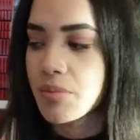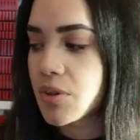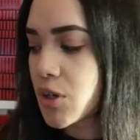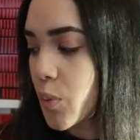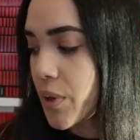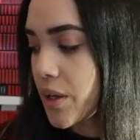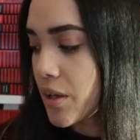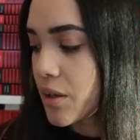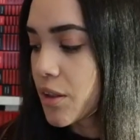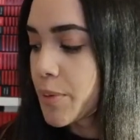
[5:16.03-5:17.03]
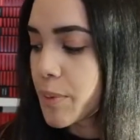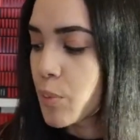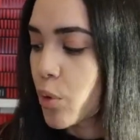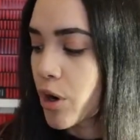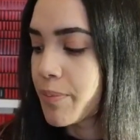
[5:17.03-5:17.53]
knowing a little bit
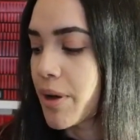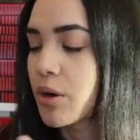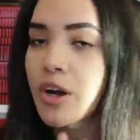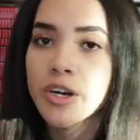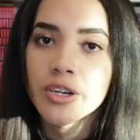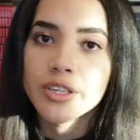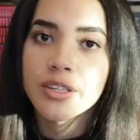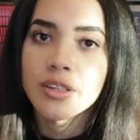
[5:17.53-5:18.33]
more about art